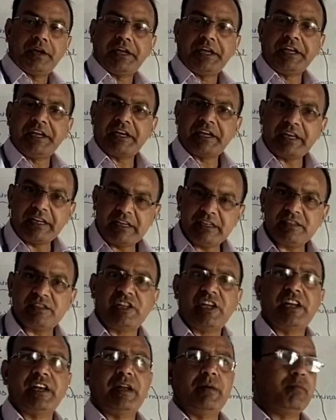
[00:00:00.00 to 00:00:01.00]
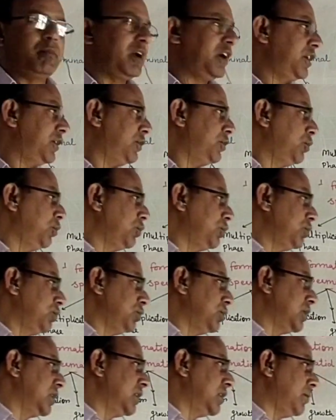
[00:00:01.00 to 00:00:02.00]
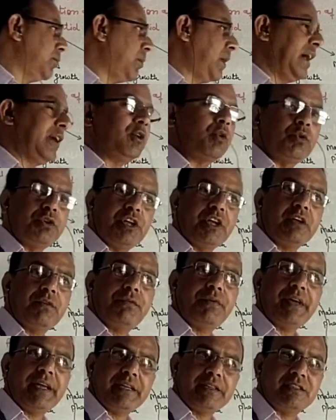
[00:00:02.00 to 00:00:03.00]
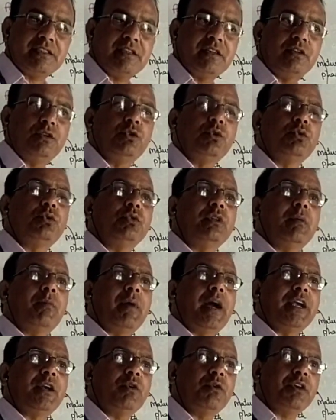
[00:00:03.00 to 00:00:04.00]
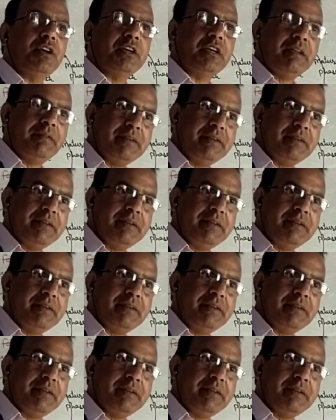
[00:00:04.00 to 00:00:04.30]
increase their number due to the mitotic phase, due to the mitotic